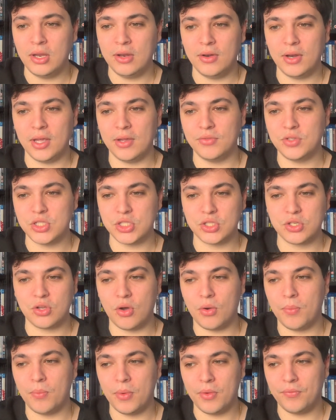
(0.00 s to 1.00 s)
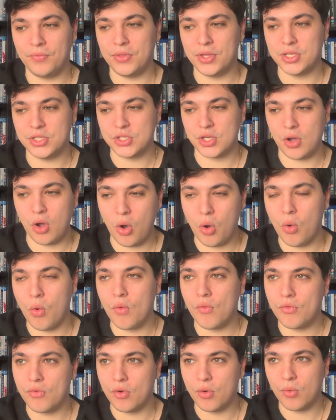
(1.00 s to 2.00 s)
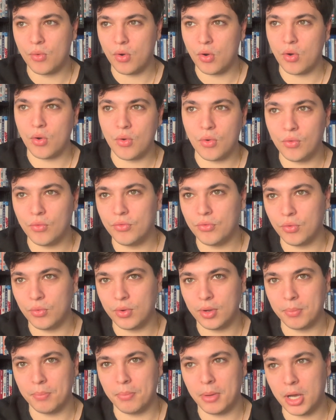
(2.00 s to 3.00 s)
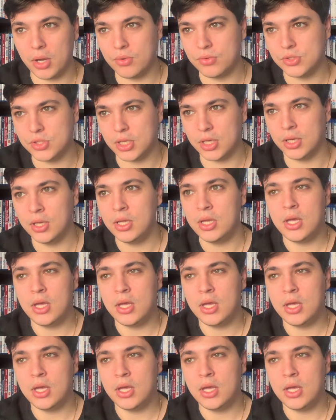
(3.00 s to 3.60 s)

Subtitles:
They've just gone with this awful, awful composer.